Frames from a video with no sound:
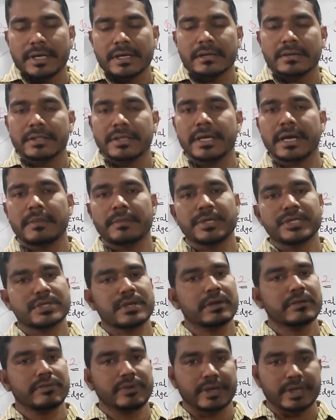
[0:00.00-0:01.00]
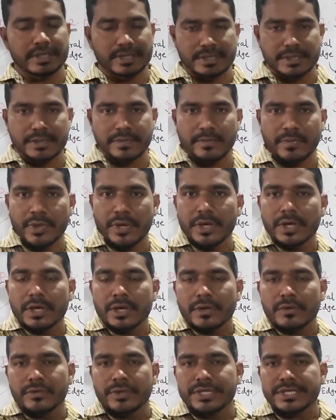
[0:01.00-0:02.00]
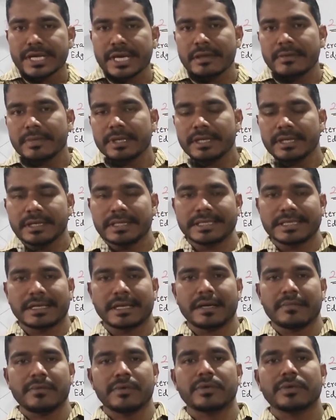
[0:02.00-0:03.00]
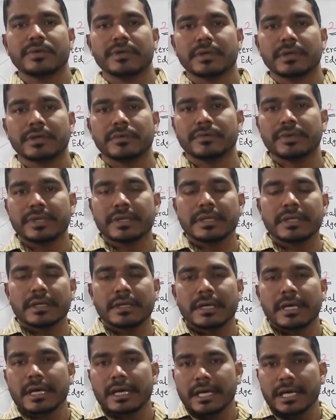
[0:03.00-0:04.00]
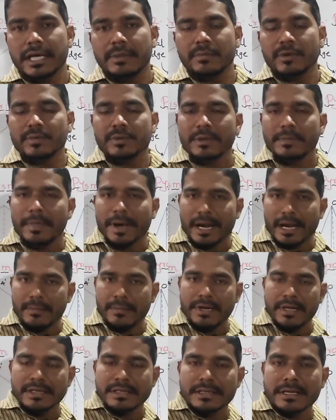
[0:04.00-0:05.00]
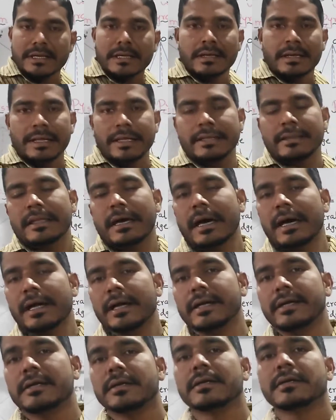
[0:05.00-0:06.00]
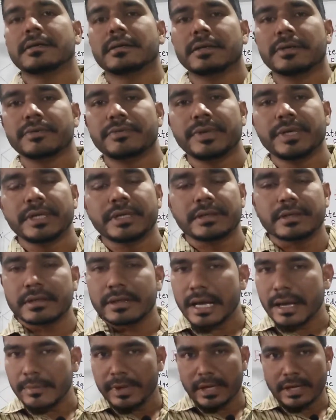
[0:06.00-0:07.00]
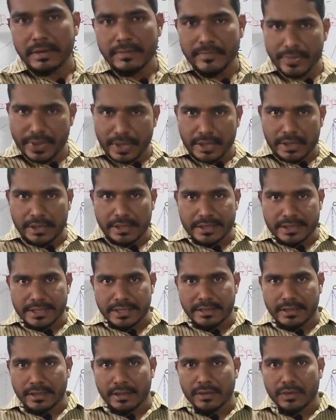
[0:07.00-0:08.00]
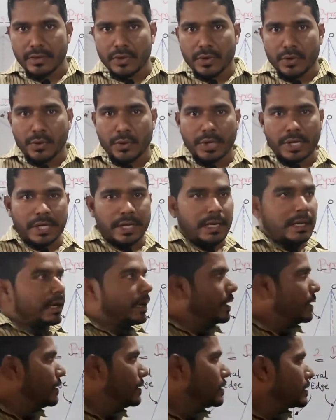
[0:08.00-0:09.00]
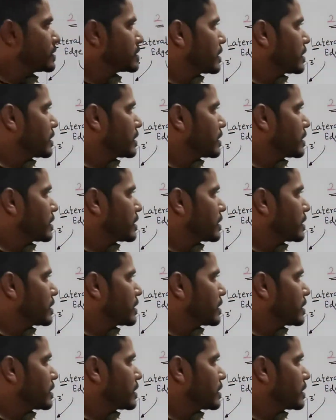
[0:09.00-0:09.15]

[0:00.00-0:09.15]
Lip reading: three-dimensional figures which can be described with the help of the parameters like length, height, width, diameter, etc. Okay, and it is